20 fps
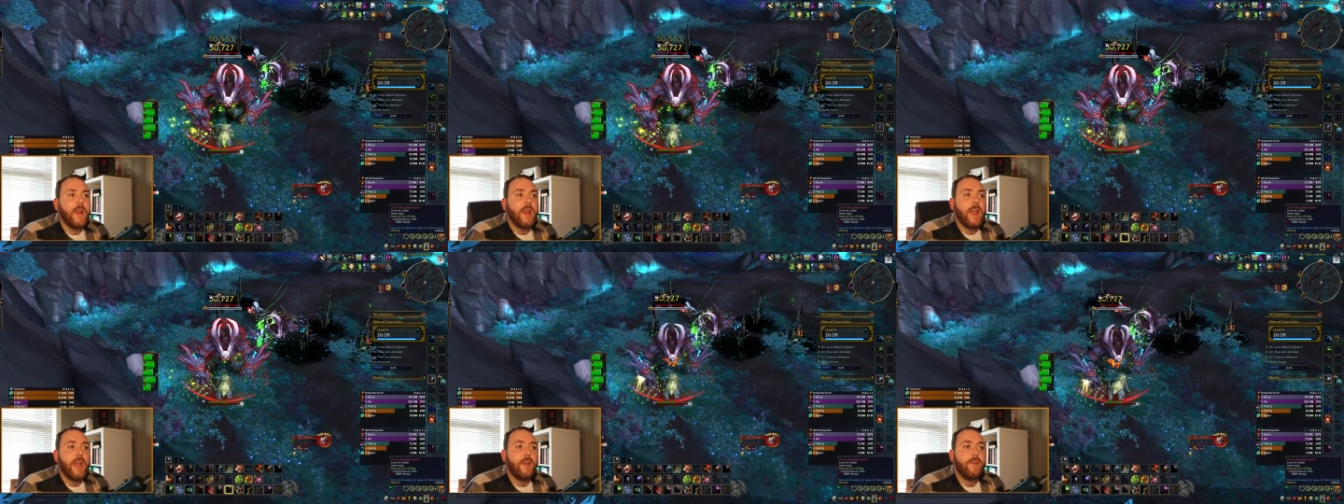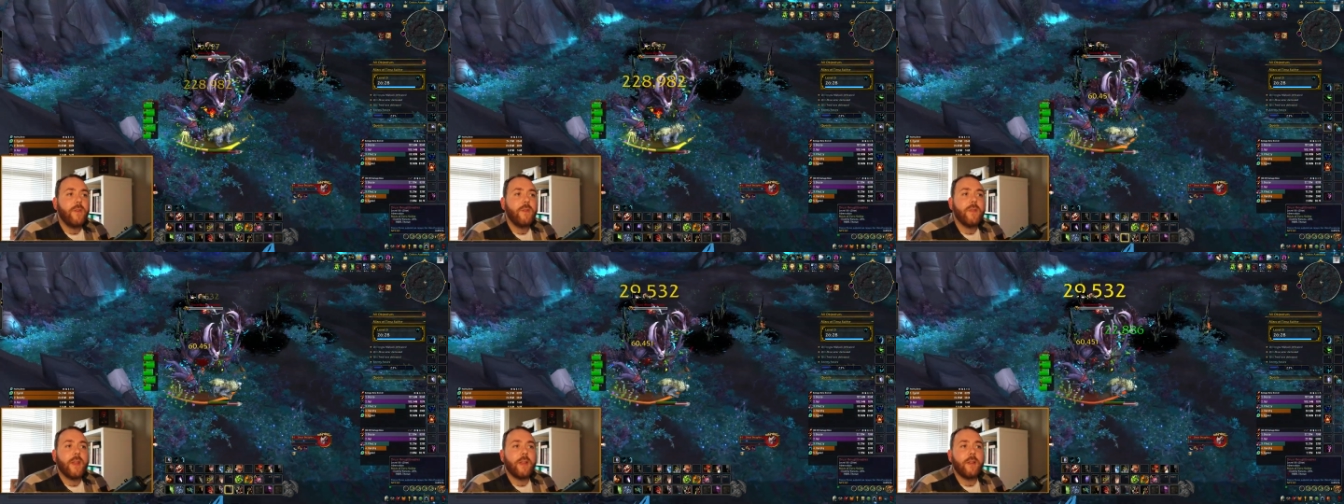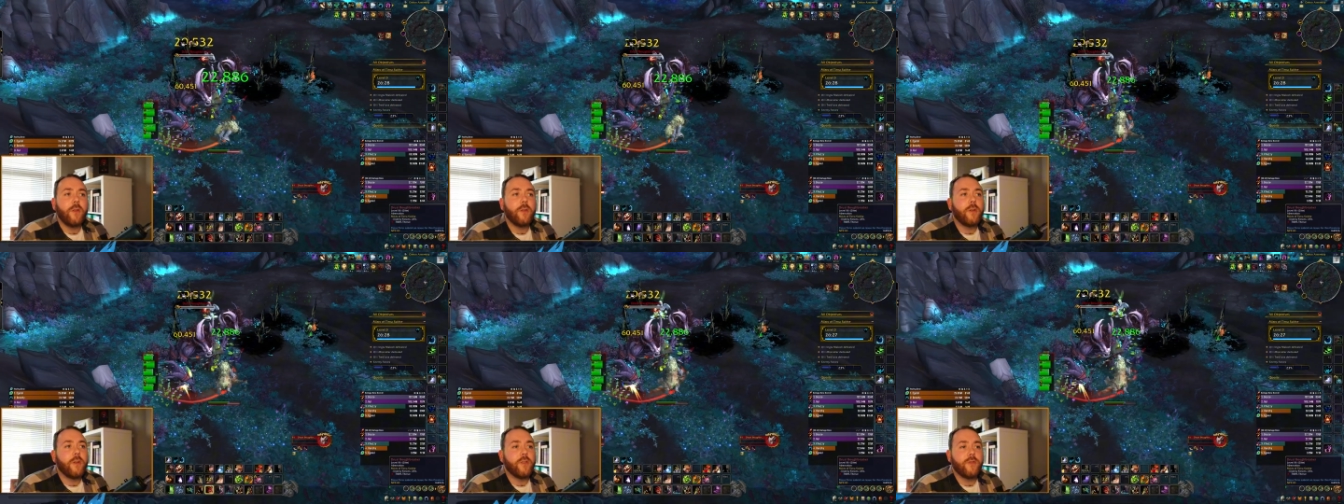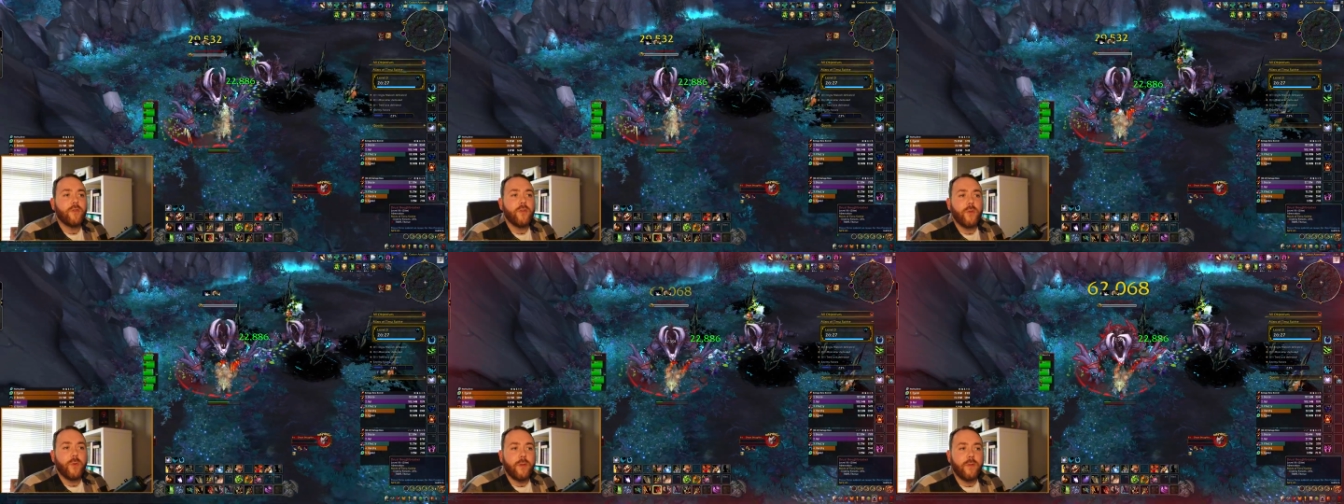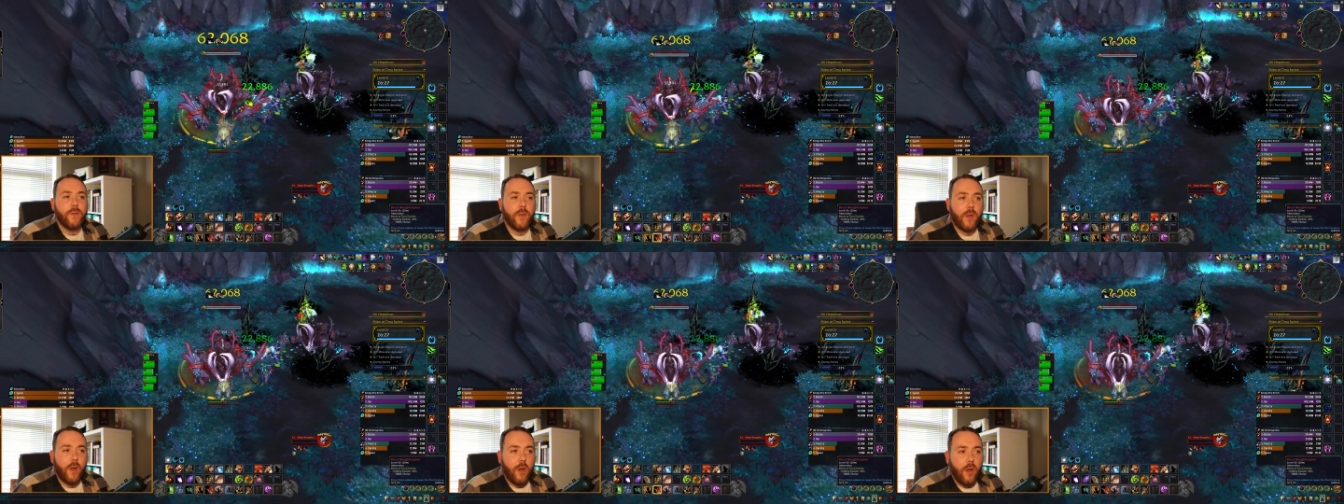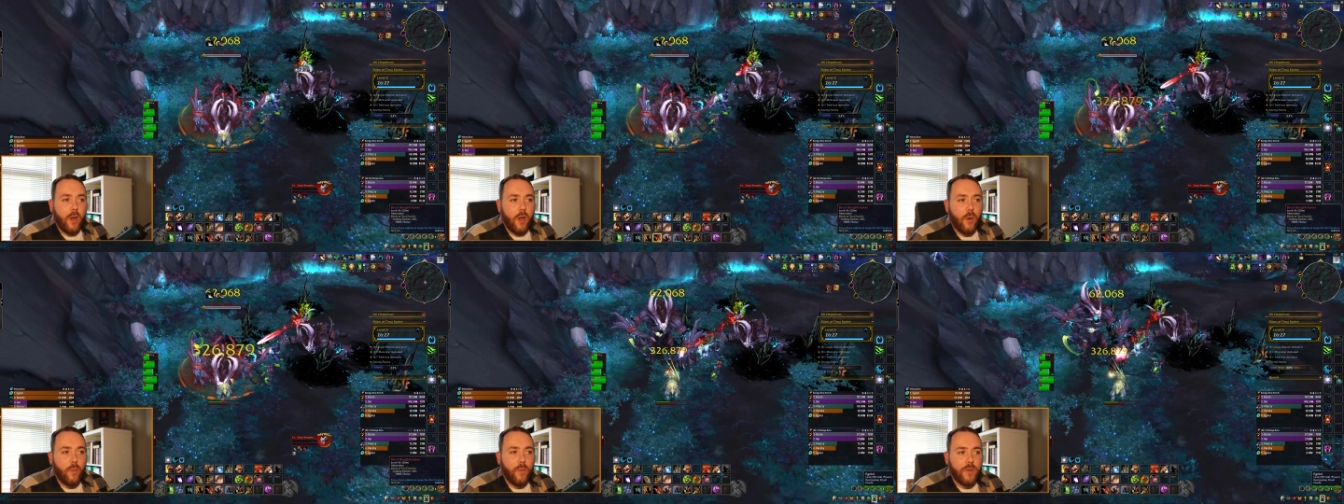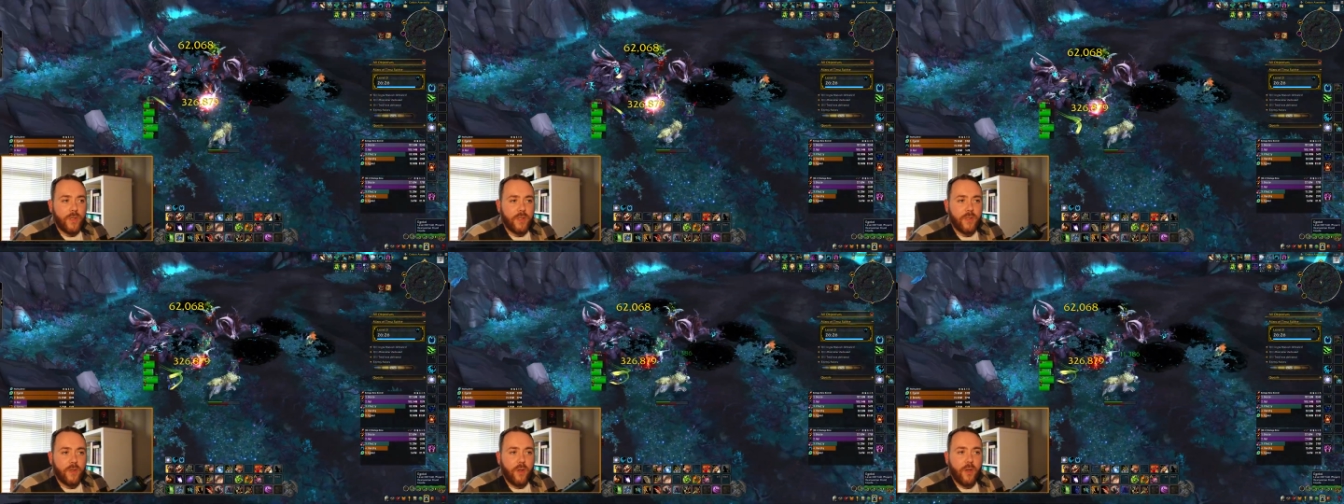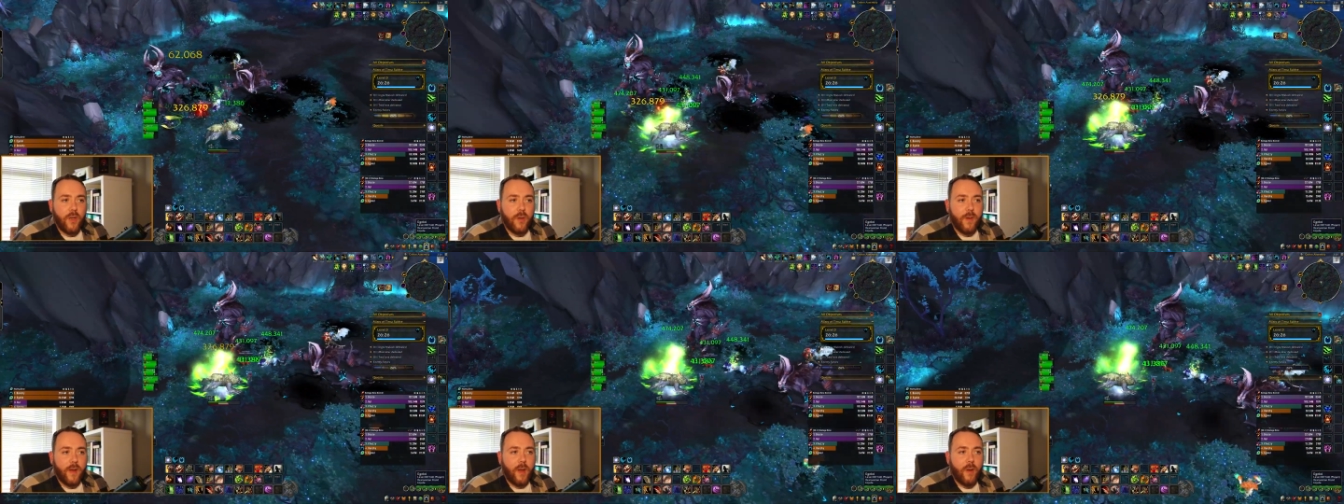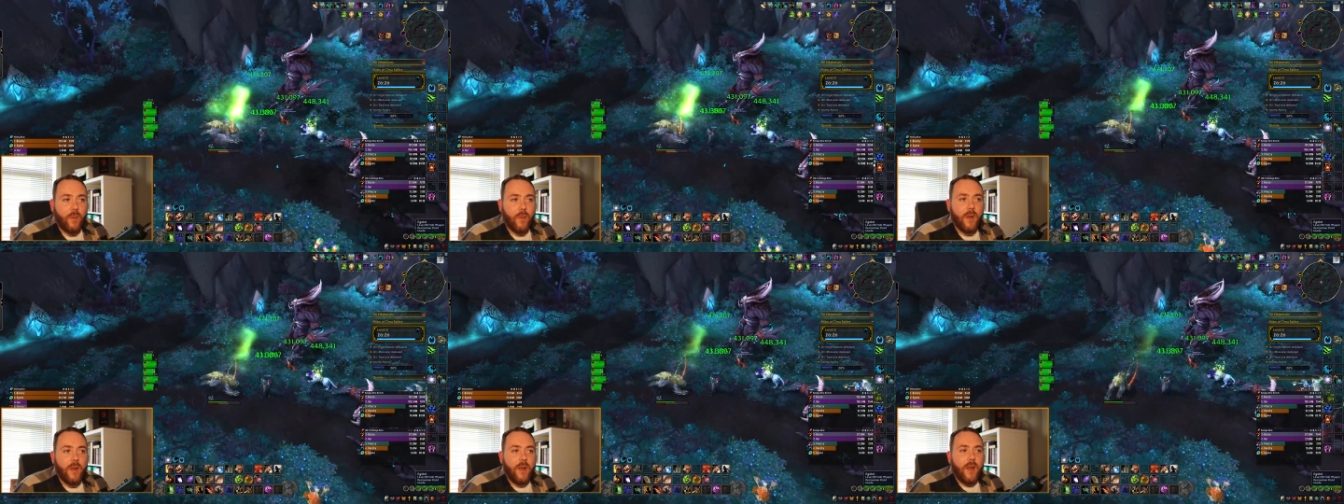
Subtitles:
If you then look at Druid of the Claw, which is all about